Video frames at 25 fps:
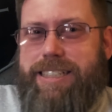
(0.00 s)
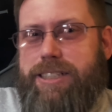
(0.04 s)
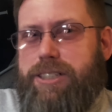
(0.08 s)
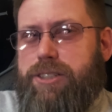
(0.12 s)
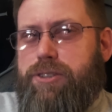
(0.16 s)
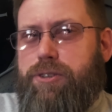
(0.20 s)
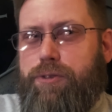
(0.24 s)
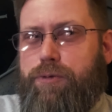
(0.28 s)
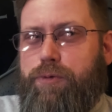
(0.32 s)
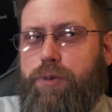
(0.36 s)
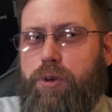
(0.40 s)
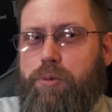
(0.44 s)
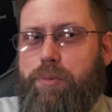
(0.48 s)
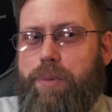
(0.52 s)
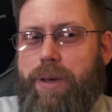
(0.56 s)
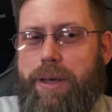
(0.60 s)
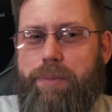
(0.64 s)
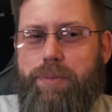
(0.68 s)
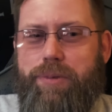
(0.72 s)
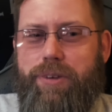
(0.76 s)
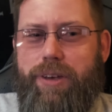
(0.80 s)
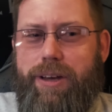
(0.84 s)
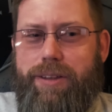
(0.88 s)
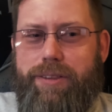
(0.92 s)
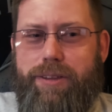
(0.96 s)
There's a few
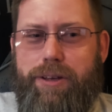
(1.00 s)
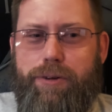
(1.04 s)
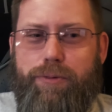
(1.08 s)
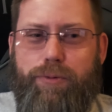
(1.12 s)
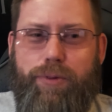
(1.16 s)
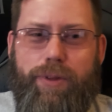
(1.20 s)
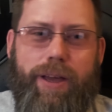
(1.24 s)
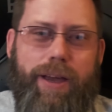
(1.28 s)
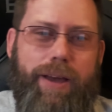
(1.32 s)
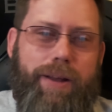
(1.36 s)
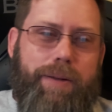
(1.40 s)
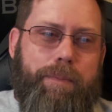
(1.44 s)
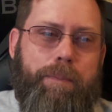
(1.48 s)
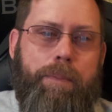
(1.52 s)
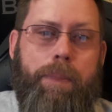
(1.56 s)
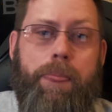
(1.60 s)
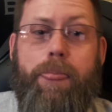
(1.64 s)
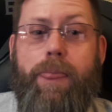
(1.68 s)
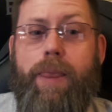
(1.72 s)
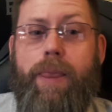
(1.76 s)
memes out there for that.